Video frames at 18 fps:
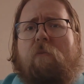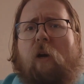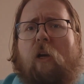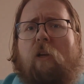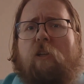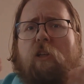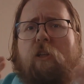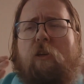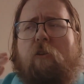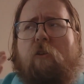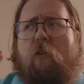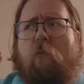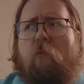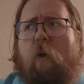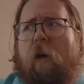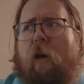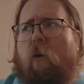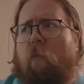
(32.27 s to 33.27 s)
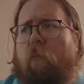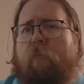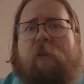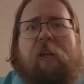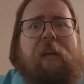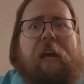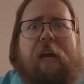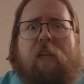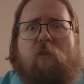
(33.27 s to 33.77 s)
until, well,
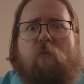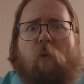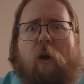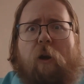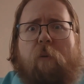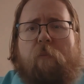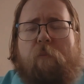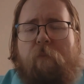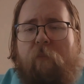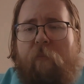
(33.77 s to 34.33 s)
the next one.